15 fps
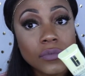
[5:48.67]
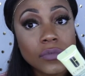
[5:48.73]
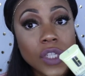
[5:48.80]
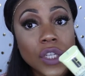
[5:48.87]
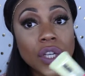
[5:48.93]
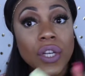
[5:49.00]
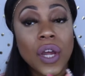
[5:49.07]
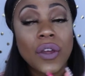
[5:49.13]

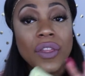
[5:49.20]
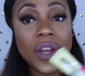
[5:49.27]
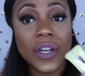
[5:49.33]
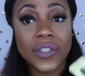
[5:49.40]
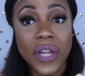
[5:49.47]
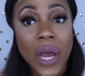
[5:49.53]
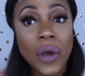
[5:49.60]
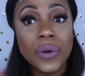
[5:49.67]
you know, their
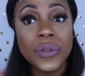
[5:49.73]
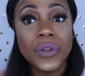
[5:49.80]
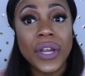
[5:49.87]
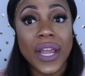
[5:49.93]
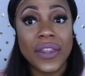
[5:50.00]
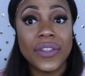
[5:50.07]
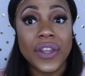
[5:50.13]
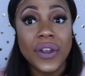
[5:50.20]
toner
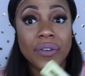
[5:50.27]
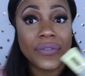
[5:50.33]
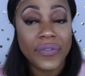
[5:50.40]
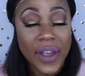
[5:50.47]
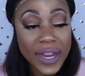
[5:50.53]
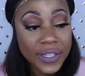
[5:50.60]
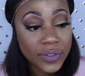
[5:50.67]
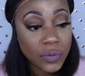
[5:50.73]
and their
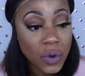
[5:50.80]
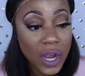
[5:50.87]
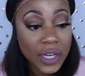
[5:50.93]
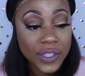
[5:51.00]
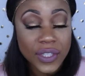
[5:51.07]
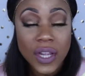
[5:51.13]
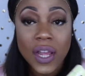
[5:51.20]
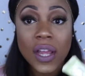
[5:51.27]
face
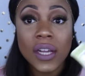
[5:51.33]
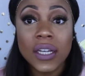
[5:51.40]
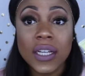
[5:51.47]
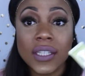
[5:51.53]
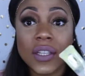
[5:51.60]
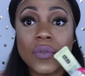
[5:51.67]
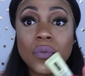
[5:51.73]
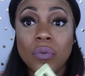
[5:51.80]
wash,
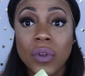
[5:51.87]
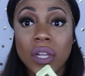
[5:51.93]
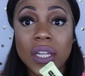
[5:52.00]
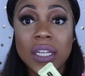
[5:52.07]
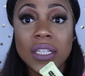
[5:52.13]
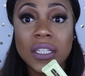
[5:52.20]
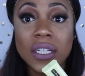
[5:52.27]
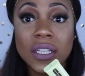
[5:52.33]
because it
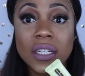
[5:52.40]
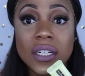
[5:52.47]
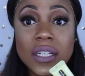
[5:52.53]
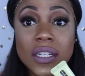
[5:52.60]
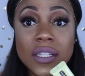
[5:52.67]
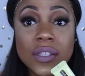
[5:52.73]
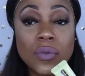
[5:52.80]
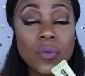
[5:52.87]
really
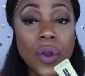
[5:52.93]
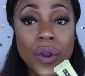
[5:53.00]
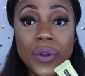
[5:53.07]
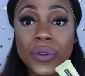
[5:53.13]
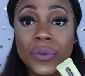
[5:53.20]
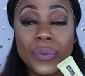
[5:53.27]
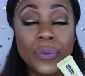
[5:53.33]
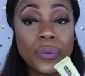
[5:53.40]
does
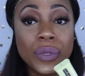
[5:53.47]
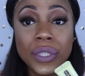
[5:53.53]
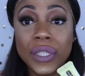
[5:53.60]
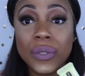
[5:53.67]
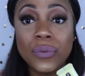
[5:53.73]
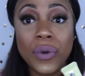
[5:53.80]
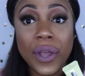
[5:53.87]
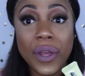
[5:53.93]
work really
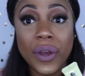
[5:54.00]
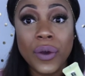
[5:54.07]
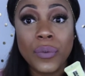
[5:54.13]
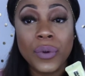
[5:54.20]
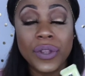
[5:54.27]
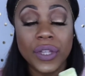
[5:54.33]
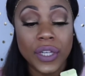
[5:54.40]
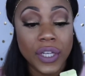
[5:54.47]
well
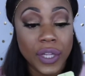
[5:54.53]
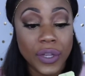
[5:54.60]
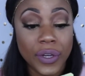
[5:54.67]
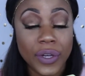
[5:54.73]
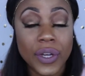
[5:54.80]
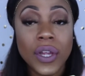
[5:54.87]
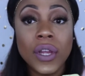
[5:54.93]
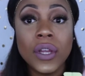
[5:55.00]
with the
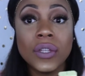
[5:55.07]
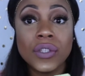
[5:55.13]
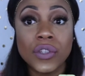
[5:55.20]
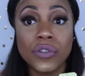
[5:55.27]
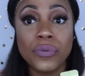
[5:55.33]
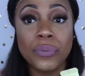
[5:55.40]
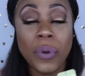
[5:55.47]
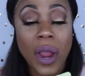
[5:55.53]
other
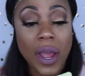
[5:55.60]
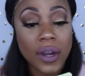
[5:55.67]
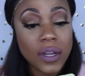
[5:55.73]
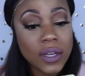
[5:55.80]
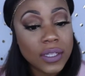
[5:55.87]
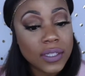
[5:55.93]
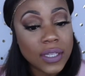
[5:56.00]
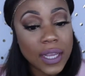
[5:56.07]
2
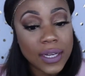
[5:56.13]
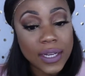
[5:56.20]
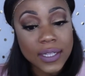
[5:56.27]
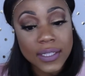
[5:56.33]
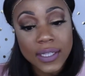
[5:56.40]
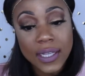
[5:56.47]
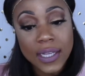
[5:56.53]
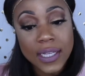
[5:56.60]
products. And it
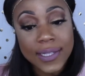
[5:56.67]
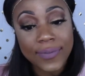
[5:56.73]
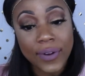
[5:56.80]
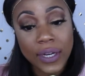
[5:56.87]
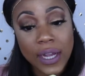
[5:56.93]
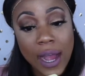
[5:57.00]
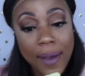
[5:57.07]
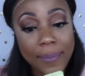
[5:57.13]
says
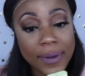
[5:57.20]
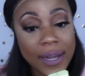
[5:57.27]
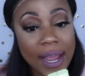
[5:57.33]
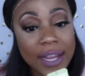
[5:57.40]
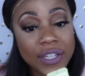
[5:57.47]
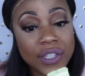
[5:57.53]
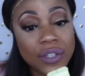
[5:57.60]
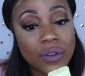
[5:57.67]
for
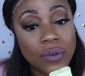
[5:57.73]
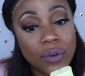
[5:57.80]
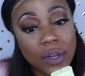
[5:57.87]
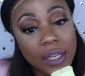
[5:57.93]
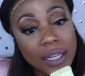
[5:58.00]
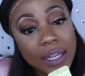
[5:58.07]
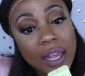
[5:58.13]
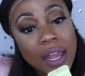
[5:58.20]
combination
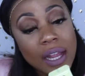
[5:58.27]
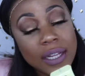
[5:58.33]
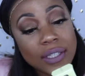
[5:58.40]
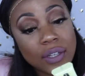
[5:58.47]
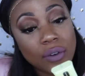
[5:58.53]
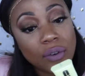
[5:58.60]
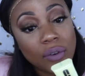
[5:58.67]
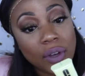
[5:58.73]
oily
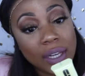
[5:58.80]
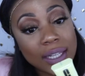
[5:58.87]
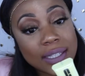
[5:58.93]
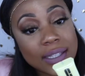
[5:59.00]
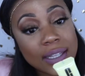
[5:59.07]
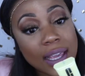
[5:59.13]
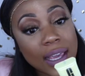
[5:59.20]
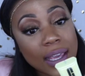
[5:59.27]
to oily
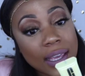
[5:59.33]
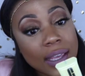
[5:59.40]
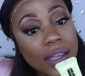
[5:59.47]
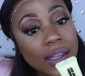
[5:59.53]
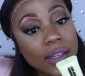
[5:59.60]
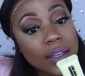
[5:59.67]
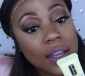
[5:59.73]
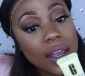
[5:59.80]

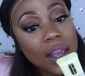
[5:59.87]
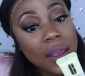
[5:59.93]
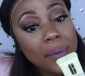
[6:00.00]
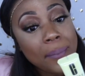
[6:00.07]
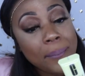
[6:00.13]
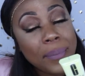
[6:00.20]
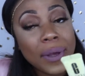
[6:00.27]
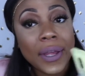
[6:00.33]
skin,
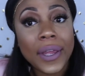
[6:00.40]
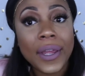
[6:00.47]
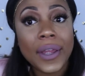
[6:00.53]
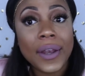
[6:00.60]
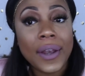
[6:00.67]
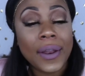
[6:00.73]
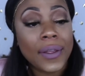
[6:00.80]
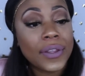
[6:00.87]

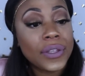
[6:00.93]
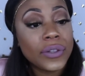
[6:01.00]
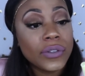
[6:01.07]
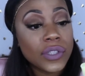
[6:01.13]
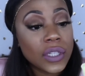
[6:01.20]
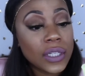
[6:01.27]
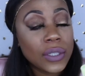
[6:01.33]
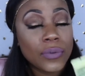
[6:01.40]
but
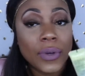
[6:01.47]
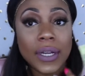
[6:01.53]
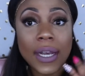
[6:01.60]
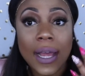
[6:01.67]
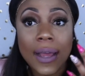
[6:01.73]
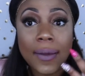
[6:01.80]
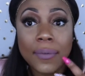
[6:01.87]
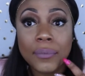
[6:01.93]
usually when
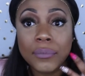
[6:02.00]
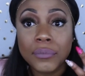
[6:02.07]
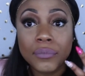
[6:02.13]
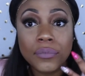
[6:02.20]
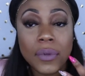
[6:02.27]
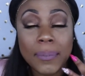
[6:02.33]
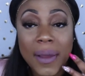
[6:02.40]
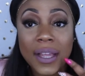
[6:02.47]

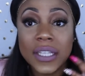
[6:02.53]
my